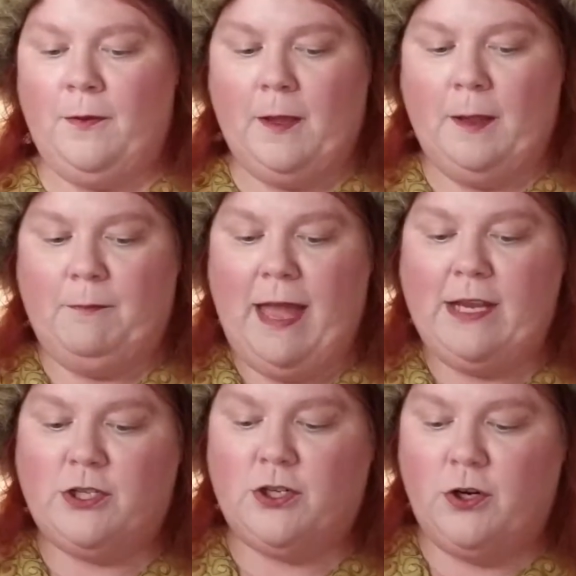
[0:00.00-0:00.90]
And
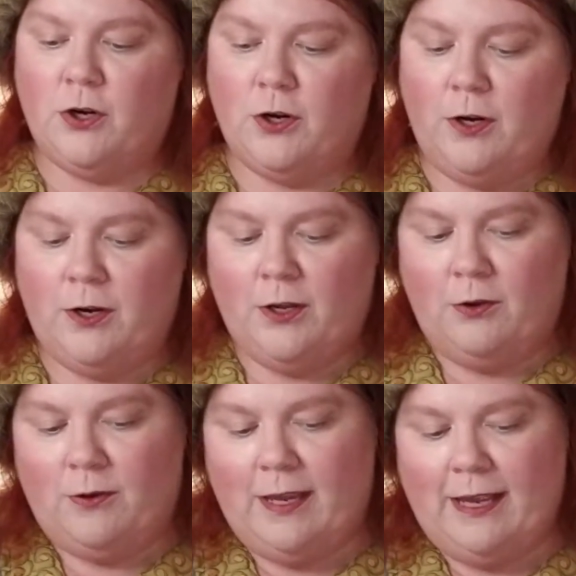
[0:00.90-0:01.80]
make sure
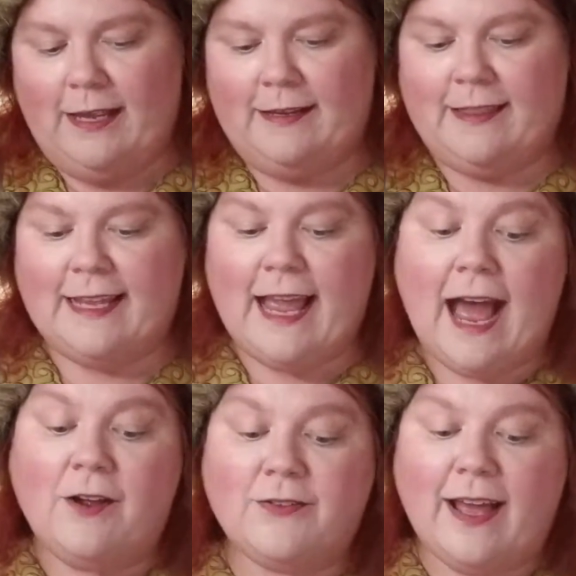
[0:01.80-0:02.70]
you get the
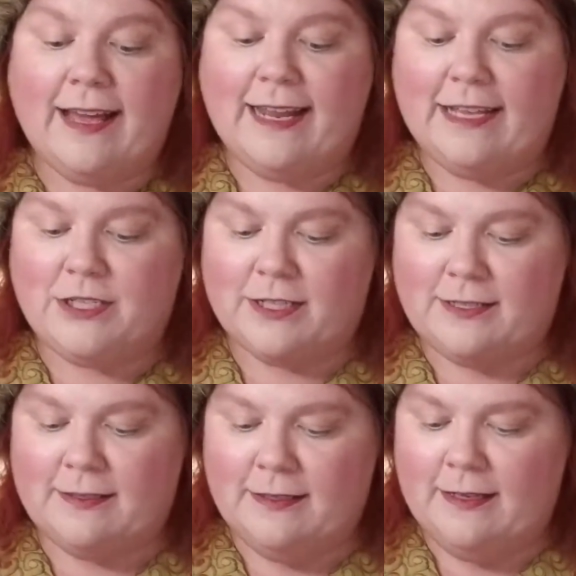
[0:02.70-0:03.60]
outside
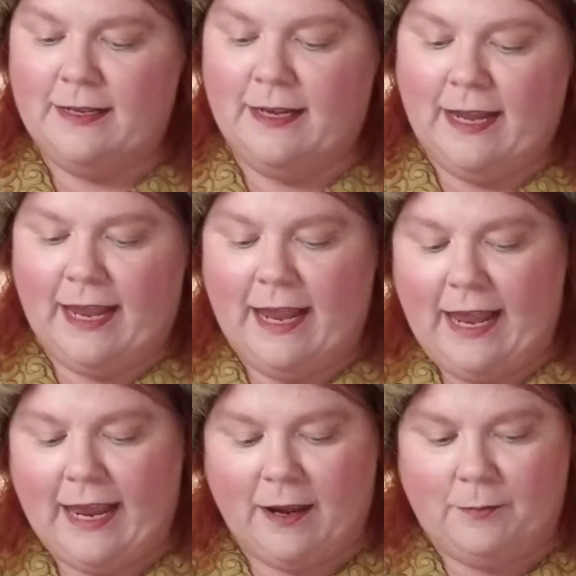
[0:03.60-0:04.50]
edges
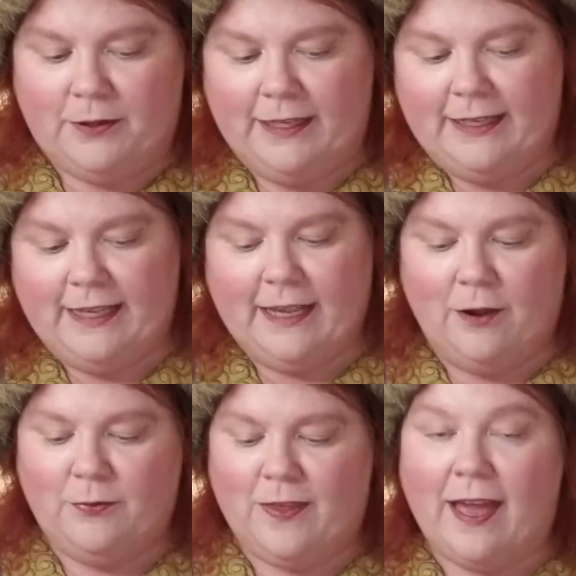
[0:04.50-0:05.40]
and completely
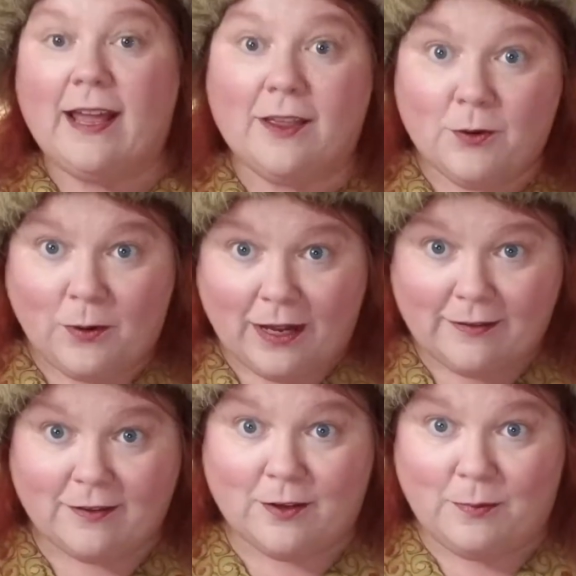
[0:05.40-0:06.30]
coat that.
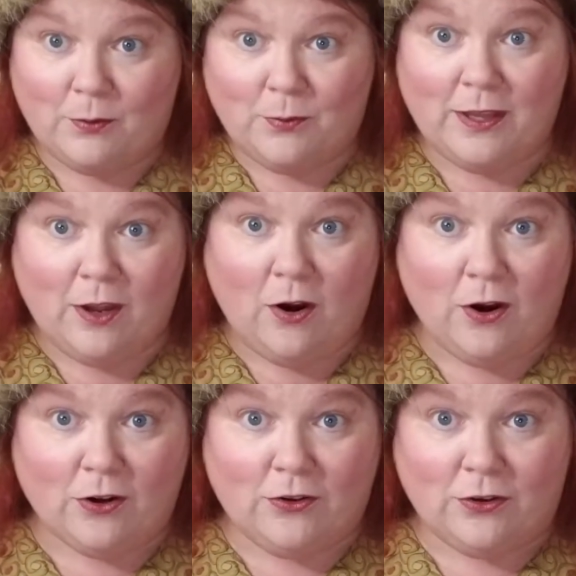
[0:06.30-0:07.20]
Otherwise, it's going to be really
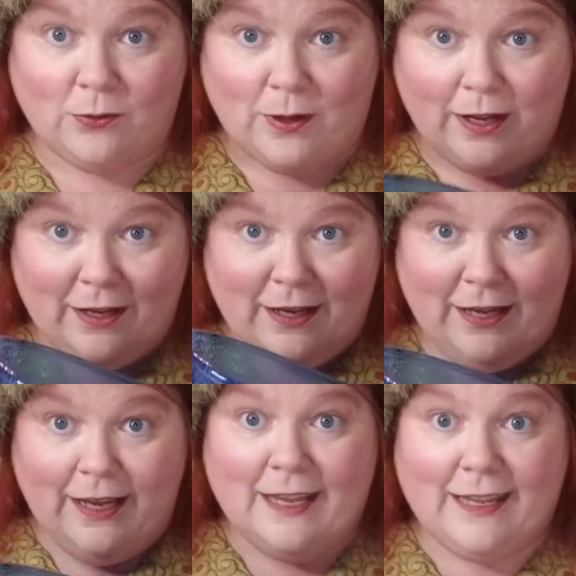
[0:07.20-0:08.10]
hard to
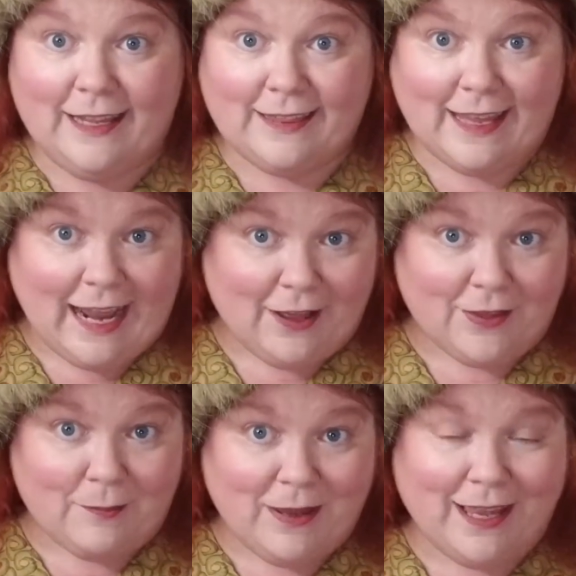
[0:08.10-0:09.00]
get that out of
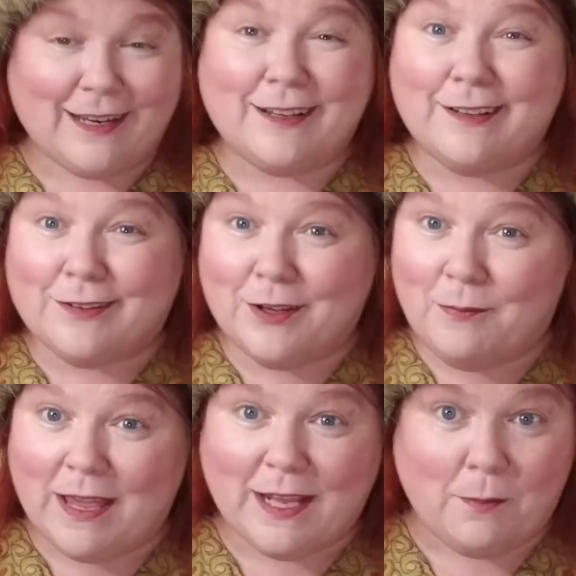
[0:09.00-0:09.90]
that pan, and it's going
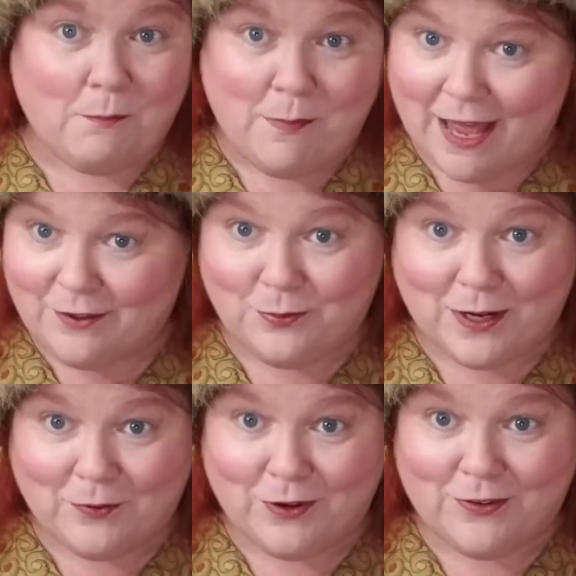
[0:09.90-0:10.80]
to make it a mess
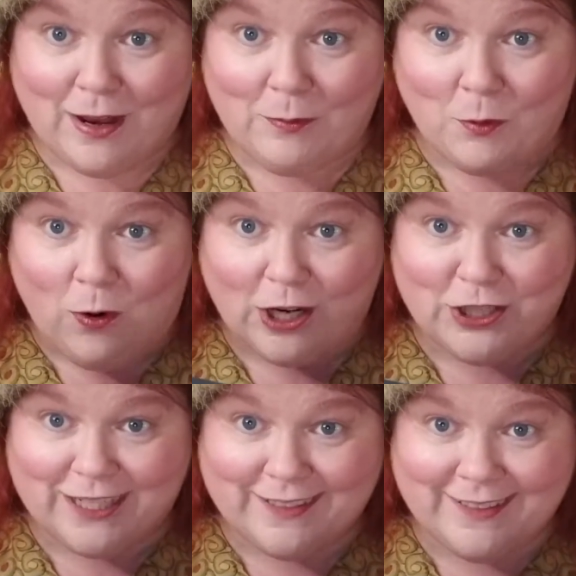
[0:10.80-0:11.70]
whenever it's time to wash it.